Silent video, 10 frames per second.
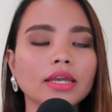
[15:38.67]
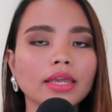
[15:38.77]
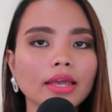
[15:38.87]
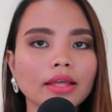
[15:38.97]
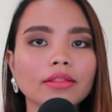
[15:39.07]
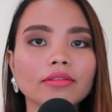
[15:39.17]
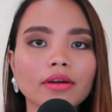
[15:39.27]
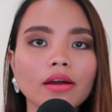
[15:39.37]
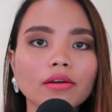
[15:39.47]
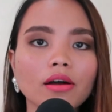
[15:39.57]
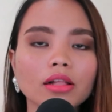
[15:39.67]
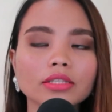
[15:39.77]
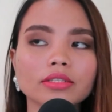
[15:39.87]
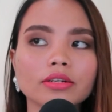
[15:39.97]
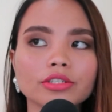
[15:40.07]
Again, there are
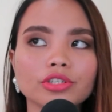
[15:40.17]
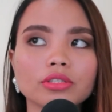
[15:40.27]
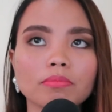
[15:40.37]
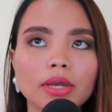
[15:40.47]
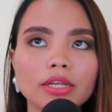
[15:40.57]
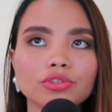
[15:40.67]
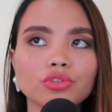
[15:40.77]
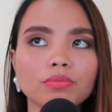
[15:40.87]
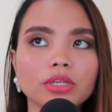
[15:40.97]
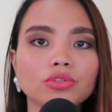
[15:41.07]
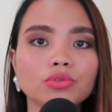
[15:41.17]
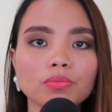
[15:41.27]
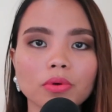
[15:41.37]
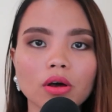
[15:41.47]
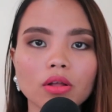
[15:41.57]
calls that are just meant to be
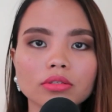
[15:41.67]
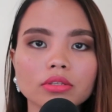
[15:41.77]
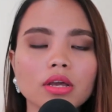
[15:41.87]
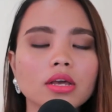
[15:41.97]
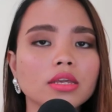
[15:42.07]
sub calls